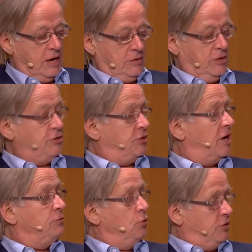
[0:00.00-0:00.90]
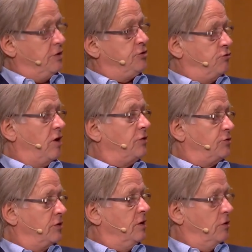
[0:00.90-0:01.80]
This time you did stress
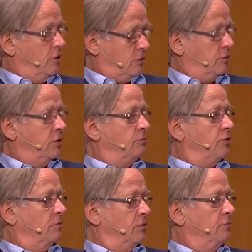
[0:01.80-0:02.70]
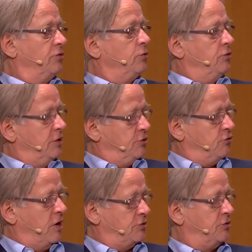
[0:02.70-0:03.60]
the long-term problems. You did
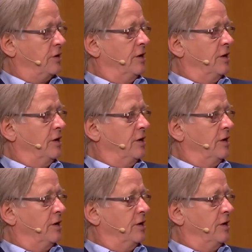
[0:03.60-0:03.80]
stress,